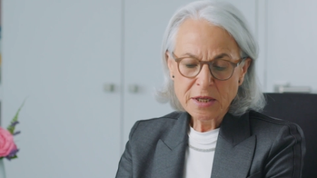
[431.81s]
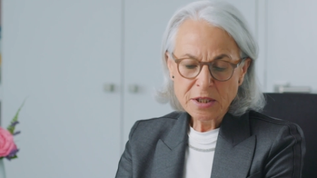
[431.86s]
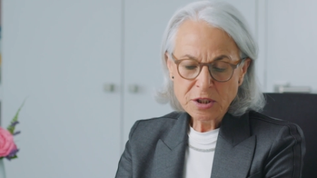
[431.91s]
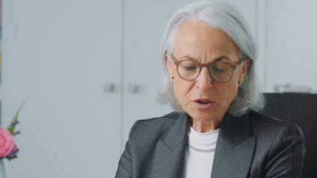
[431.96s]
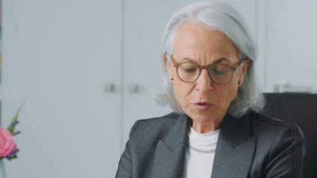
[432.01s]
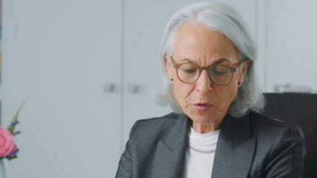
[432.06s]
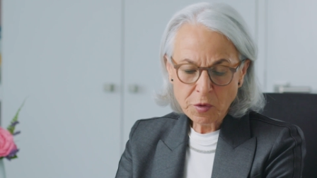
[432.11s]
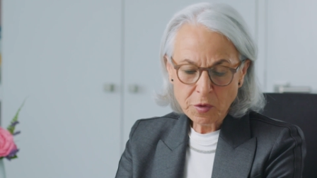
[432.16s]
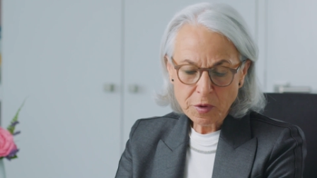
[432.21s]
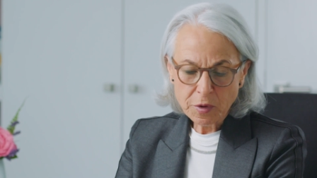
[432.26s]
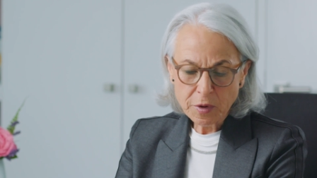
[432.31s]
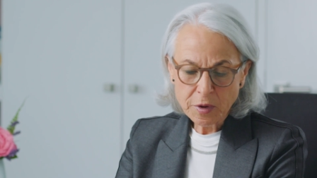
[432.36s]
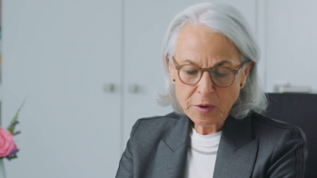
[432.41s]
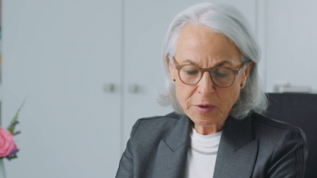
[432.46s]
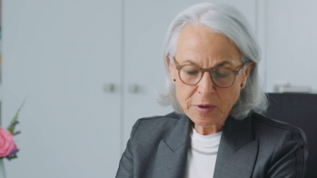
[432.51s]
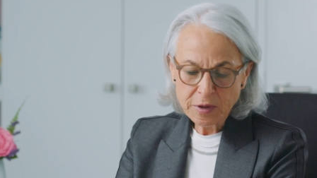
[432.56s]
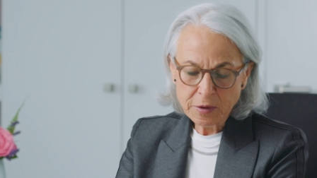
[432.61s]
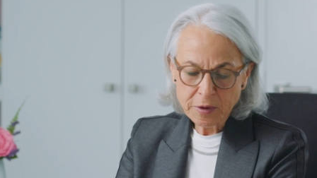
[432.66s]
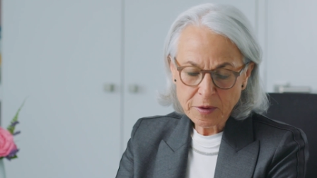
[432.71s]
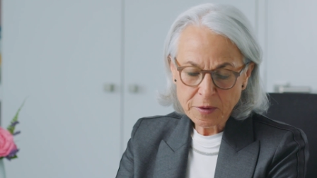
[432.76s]
So
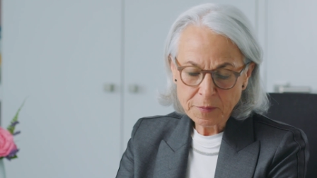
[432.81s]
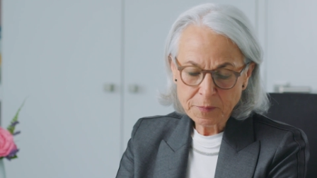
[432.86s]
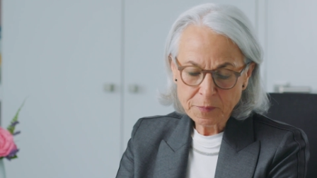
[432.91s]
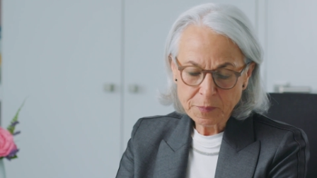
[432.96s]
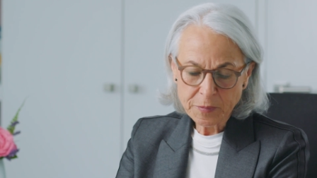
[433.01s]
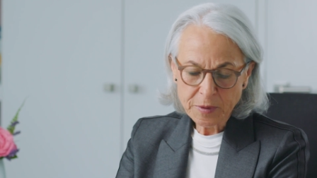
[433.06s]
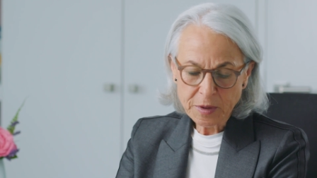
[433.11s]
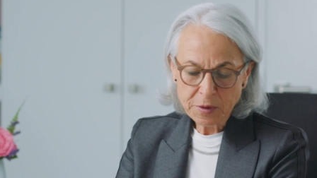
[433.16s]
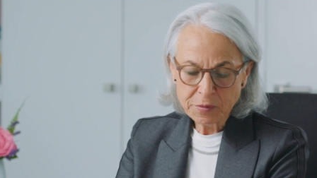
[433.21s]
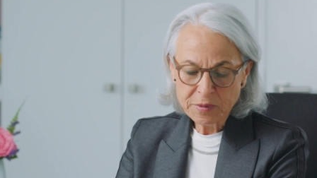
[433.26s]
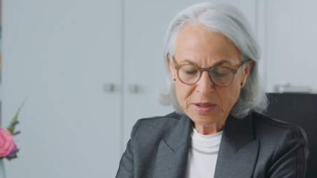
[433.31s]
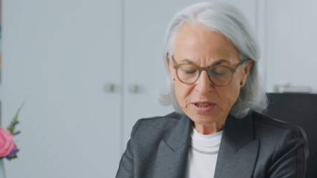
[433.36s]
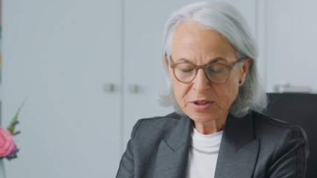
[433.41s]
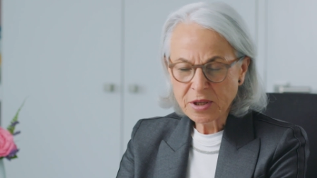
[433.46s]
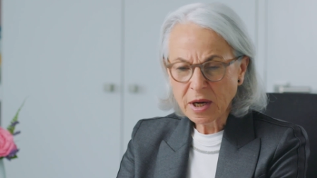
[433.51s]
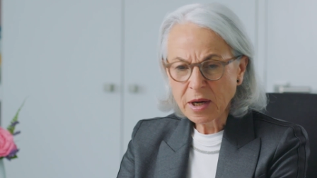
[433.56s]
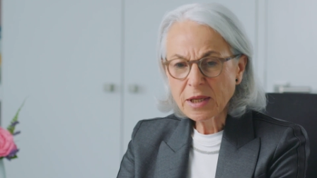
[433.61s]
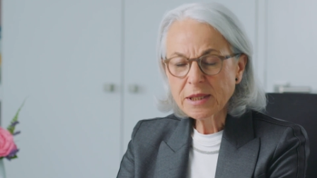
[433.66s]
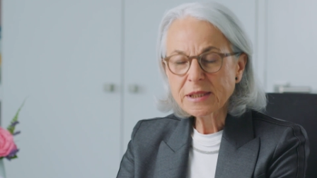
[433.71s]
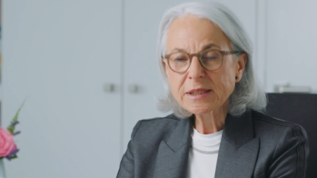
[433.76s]
uh, the um,
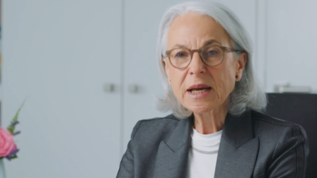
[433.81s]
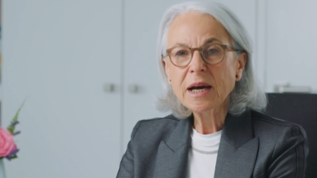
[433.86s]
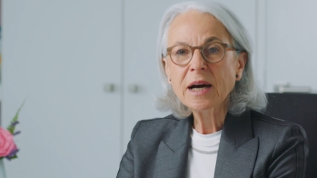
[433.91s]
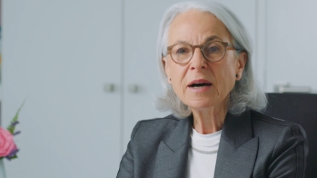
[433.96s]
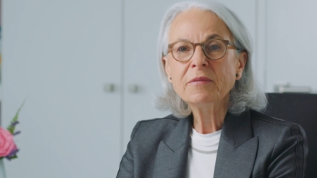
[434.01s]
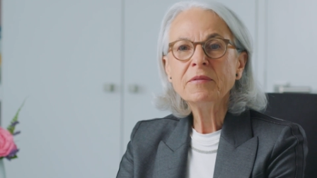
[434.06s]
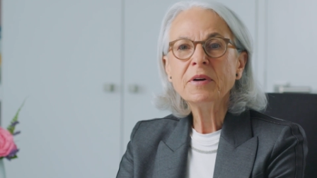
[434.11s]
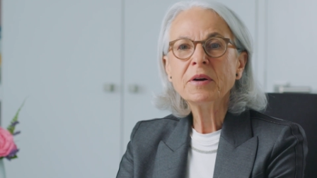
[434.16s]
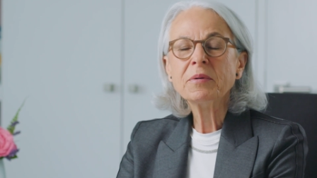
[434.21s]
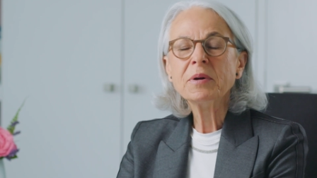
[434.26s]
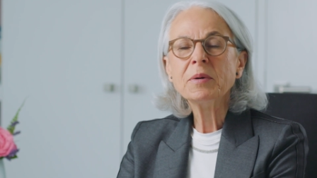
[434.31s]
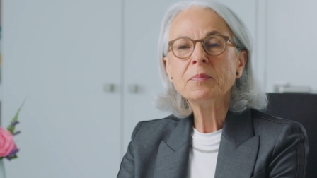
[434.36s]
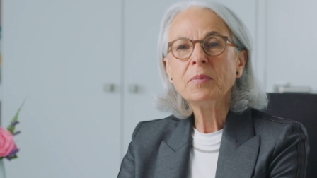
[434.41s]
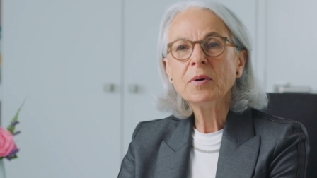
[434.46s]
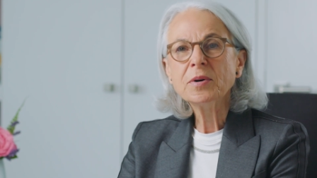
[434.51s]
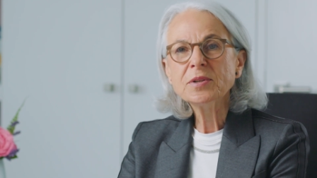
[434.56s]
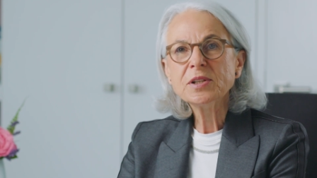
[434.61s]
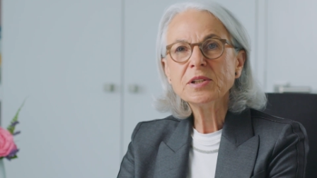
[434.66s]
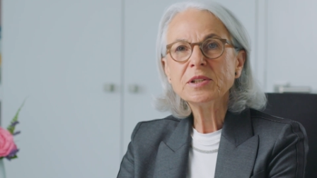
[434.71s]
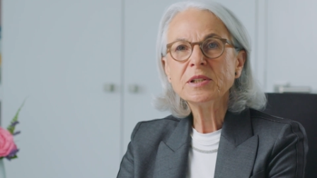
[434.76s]
results are very
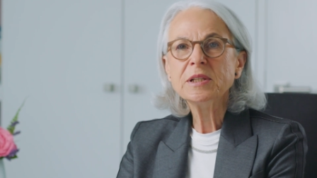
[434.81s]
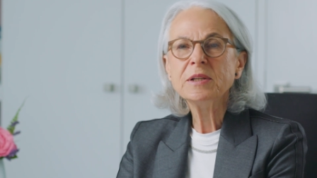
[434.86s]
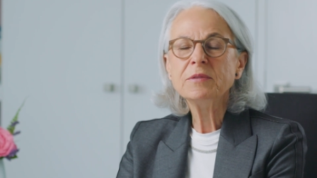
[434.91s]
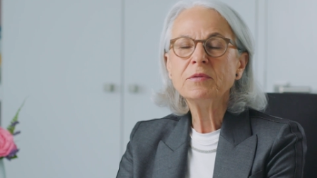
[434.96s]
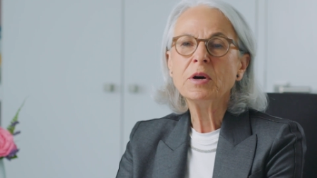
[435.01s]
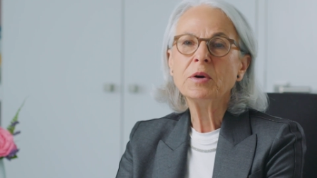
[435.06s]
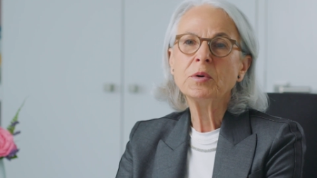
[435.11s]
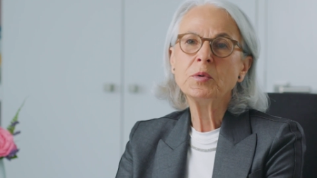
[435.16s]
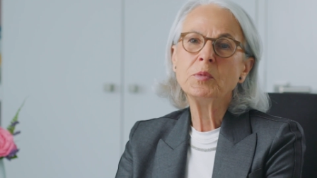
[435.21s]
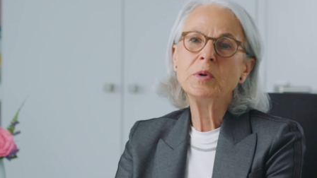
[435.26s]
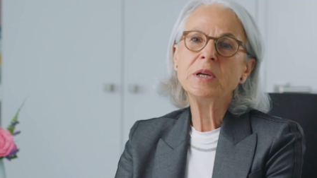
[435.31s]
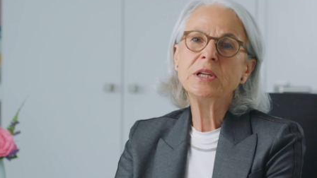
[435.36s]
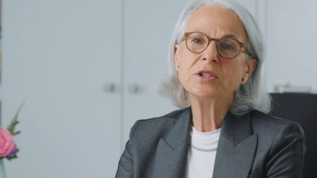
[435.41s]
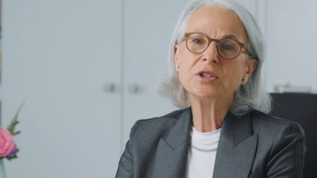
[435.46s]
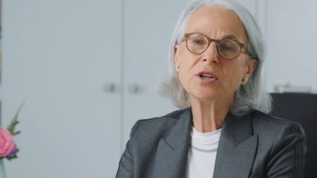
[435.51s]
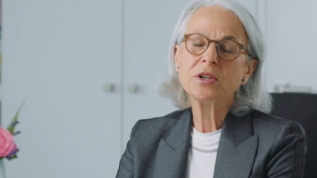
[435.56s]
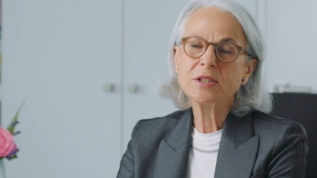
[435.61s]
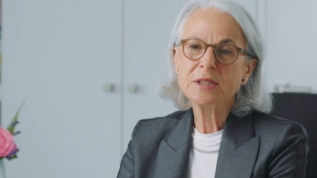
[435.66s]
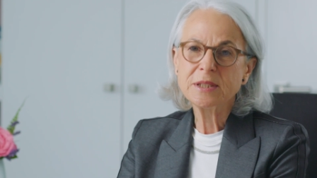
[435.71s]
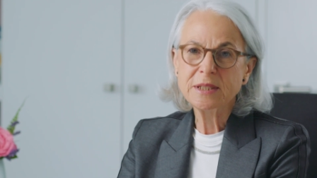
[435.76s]
positive, and we
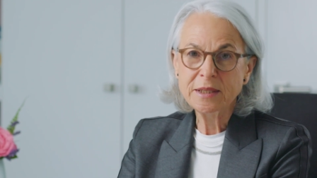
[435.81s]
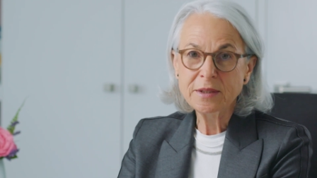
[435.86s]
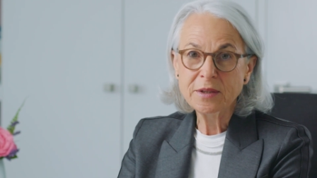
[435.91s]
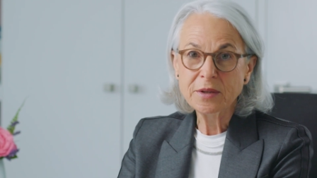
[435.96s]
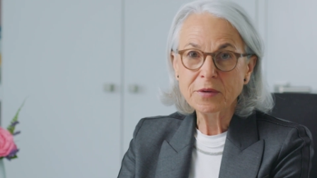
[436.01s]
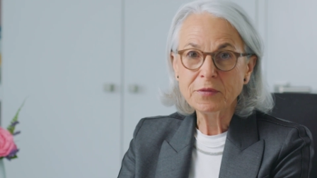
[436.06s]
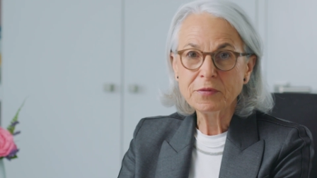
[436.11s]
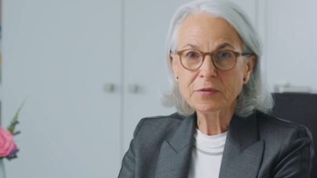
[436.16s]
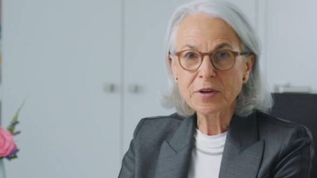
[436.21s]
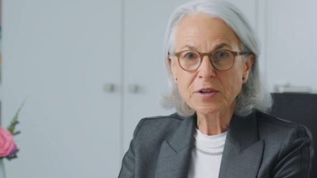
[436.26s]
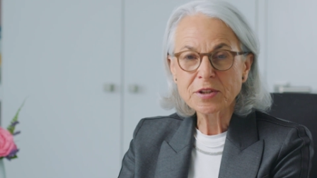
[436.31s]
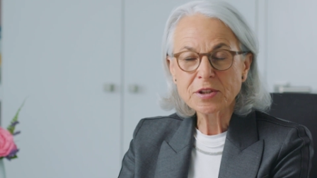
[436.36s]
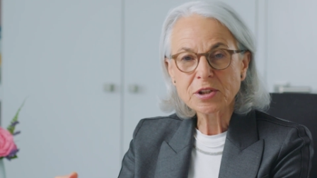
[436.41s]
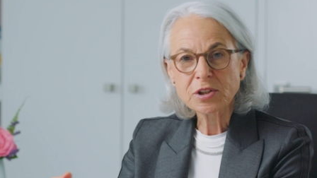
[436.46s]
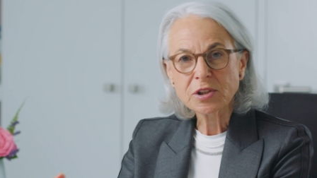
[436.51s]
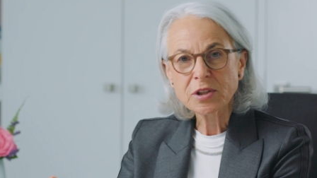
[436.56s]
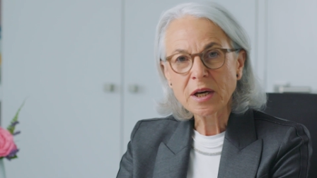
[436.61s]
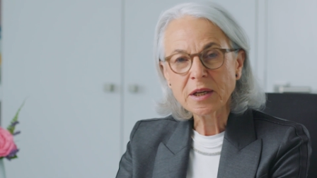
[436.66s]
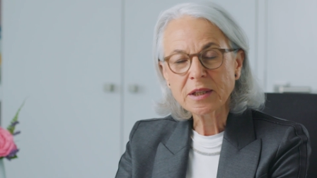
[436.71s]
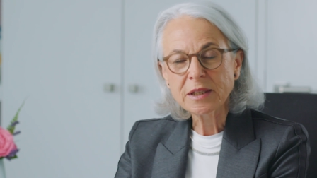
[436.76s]
just did the first
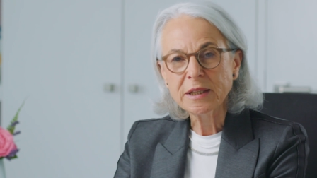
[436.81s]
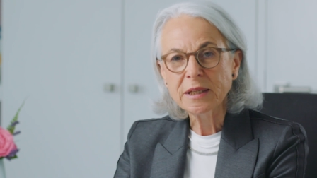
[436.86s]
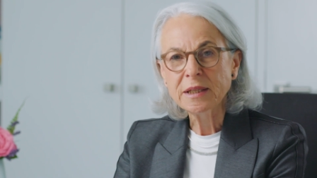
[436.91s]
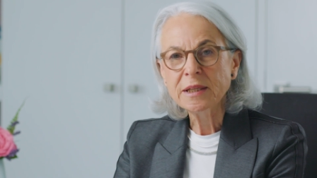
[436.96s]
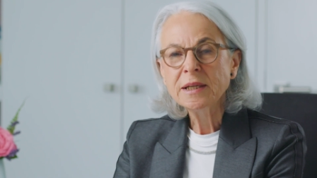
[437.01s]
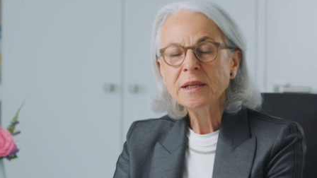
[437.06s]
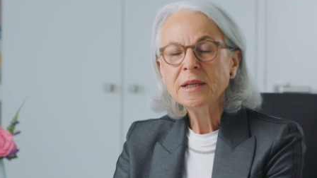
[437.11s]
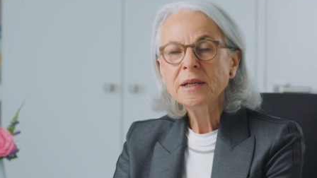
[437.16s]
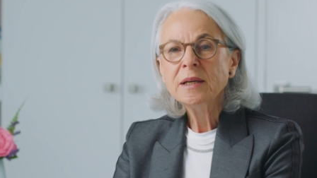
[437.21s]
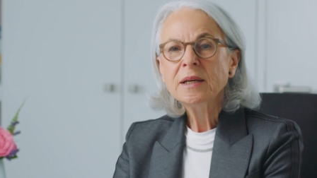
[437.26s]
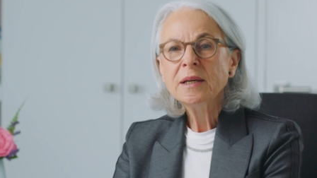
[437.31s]
study.